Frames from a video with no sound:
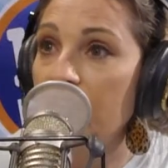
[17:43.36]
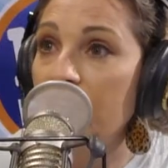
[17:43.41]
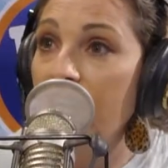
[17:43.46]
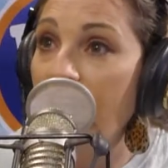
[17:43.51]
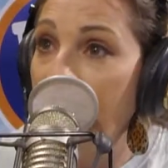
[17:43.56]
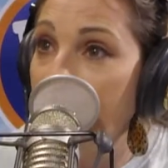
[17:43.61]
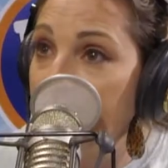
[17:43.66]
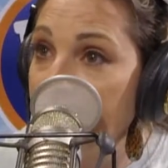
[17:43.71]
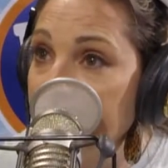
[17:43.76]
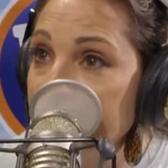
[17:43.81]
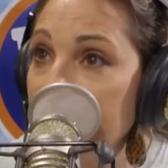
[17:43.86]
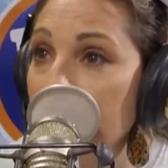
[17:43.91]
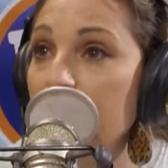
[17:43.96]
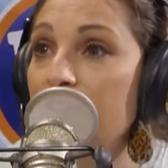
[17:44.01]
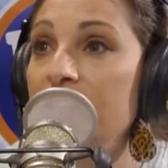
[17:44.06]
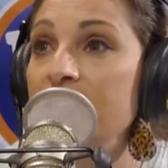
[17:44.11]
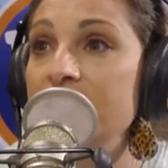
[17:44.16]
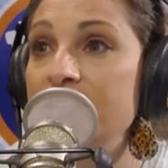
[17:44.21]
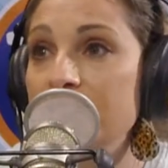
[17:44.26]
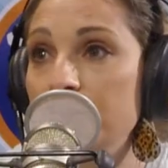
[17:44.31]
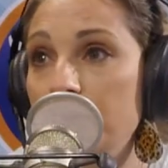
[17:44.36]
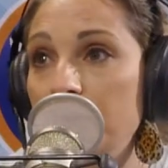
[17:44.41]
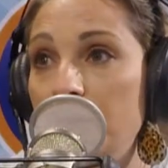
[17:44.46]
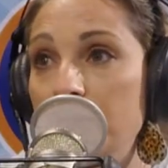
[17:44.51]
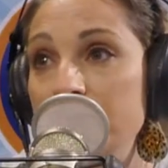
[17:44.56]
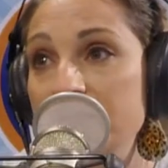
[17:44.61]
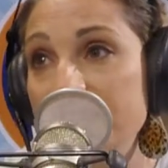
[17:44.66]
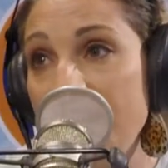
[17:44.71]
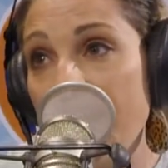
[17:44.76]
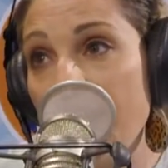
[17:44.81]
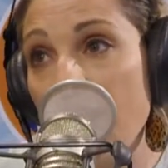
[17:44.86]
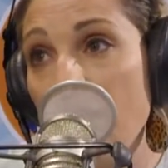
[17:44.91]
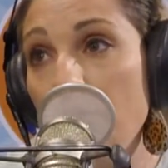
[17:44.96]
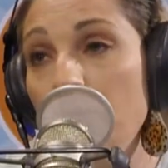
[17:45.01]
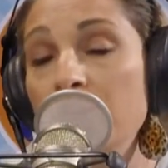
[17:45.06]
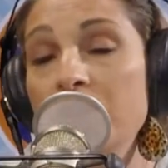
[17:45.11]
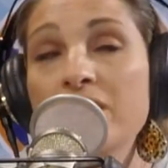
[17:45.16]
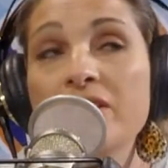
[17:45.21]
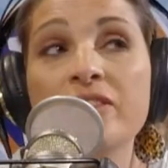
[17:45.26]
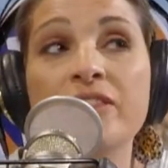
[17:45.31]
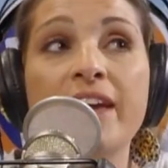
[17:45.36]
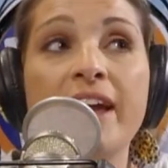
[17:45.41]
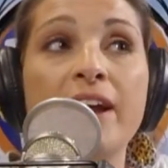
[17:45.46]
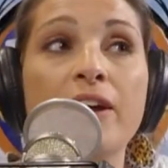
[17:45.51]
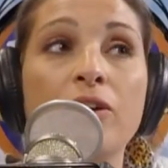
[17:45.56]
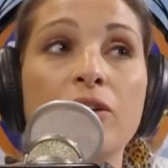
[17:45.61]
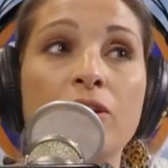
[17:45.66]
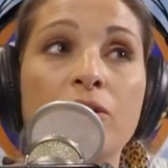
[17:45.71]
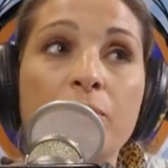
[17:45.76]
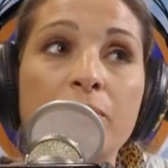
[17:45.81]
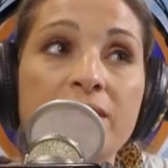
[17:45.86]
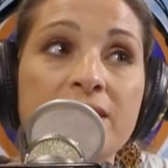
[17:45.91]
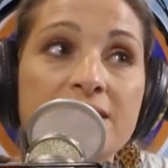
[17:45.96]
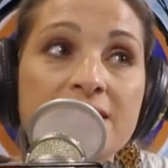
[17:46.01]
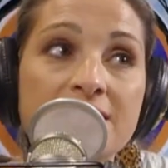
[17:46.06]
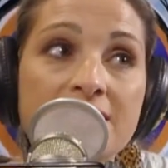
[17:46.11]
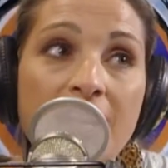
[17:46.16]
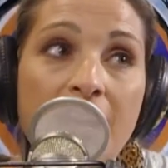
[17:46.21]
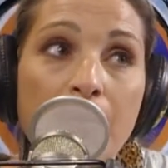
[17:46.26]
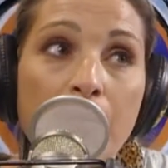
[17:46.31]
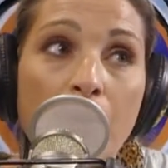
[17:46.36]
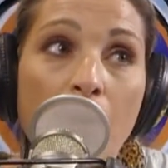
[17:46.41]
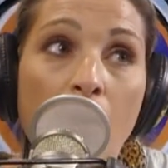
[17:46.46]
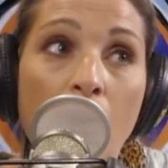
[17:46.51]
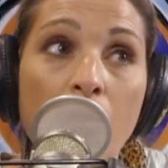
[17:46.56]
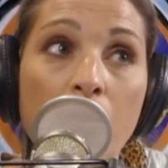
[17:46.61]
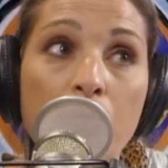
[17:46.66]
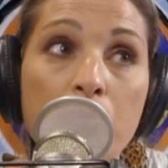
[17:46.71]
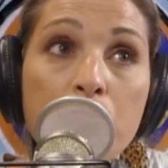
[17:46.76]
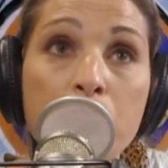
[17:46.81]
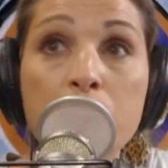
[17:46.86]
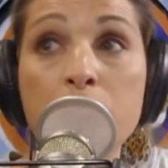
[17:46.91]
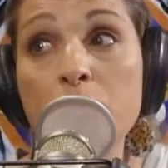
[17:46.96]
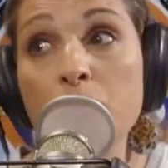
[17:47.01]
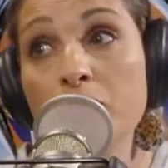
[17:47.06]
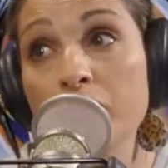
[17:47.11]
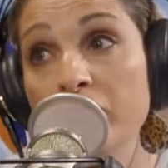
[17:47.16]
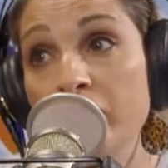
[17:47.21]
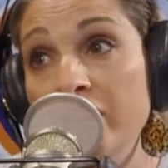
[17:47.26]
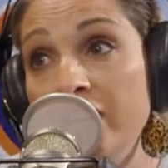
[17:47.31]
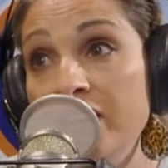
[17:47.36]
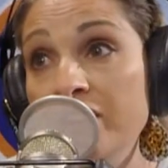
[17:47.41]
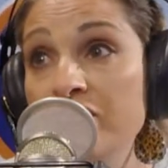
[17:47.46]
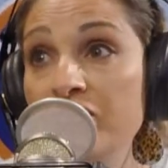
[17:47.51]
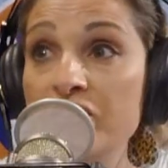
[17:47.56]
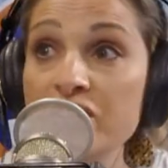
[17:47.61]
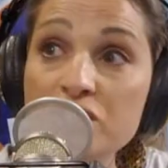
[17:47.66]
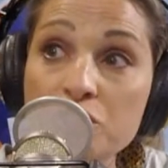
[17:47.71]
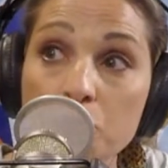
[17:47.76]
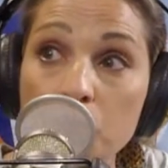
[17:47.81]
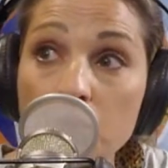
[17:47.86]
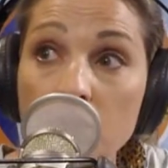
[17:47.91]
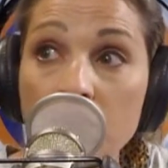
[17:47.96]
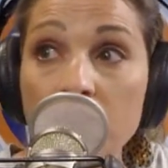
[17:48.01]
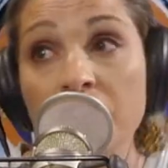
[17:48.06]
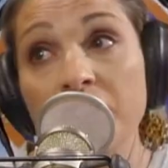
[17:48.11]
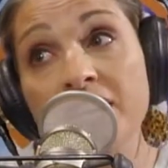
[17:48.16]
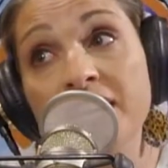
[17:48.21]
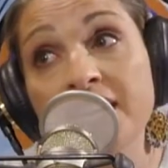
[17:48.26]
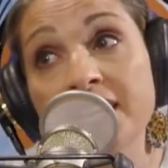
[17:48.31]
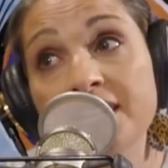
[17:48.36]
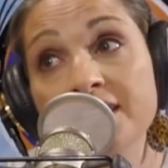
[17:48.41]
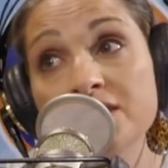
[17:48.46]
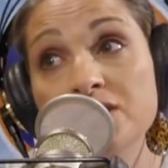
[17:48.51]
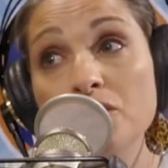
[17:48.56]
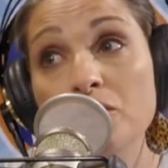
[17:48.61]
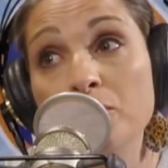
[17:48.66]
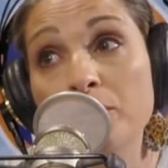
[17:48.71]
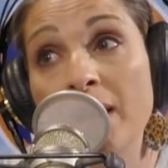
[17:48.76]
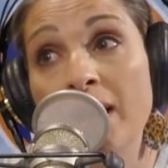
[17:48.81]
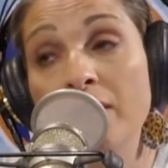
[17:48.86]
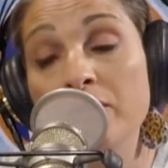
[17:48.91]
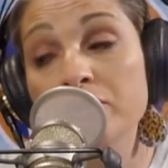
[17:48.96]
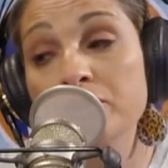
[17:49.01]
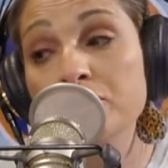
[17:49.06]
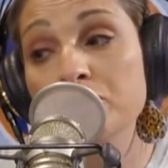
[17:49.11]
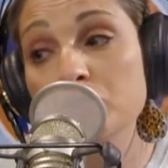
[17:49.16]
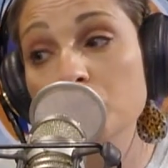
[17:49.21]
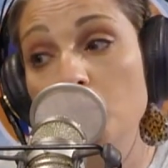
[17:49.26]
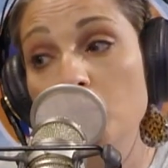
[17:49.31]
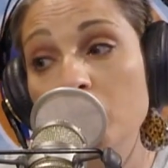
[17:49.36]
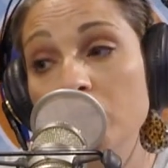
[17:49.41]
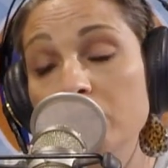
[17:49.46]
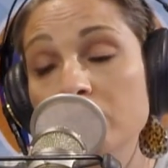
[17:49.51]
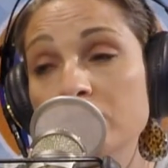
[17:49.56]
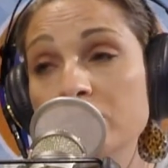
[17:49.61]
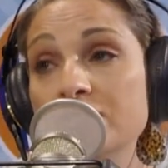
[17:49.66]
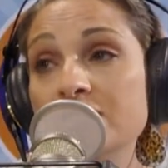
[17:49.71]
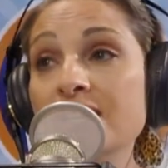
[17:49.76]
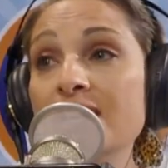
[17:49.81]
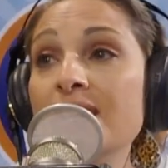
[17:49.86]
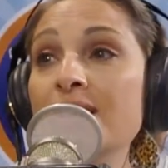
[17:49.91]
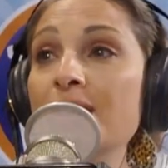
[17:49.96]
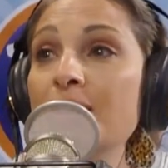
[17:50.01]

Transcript: the lights, they're going to dim them down, they are going to stop all the moving visual things around the stores,